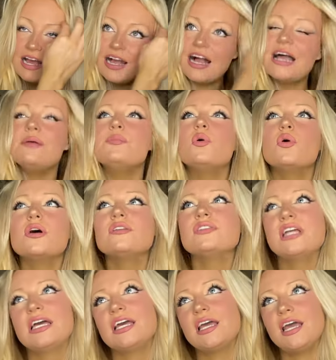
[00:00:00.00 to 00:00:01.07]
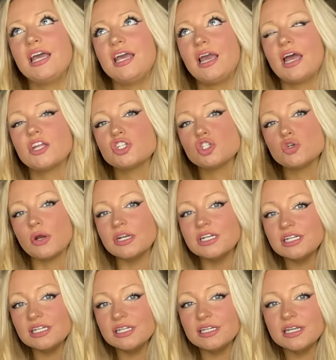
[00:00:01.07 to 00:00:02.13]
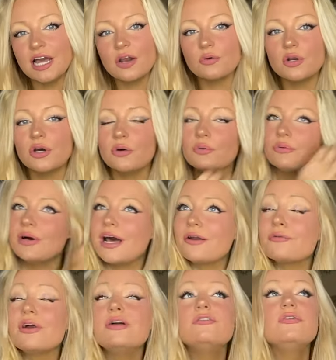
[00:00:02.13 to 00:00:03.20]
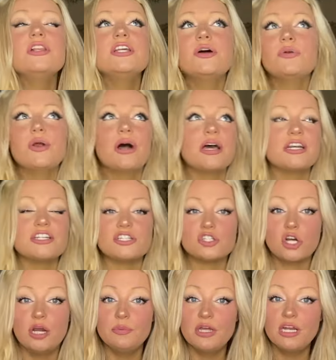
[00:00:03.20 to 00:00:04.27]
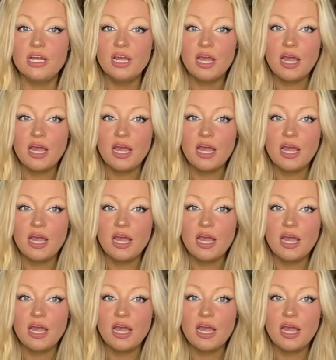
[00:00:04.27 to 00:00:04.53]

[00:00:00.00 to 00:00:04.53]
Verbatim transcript: I'm more of like a trendy, I don't know, I really don't know how to describe it.